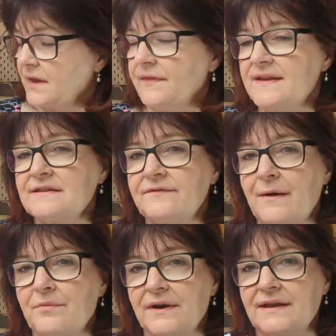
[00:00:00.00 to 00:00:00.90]
this
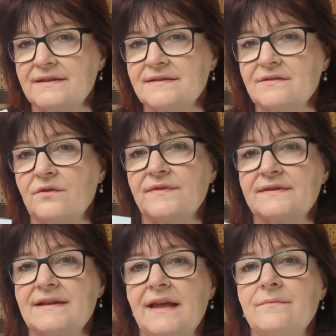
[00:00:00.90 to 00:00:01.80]
fabric is of the
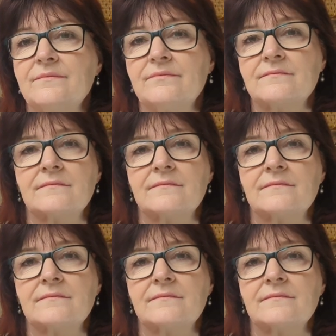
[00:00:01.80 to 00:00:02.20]
same